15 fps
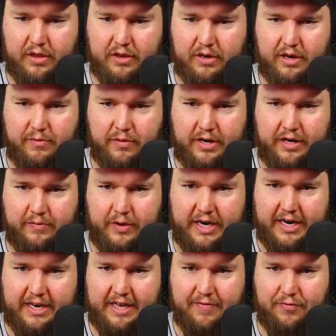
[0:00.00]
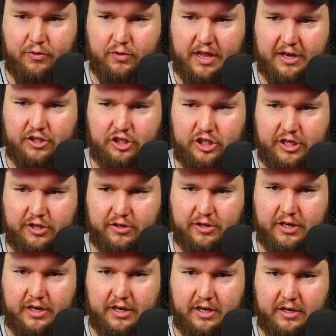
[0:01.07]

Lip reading: All right, we need to get through that shield.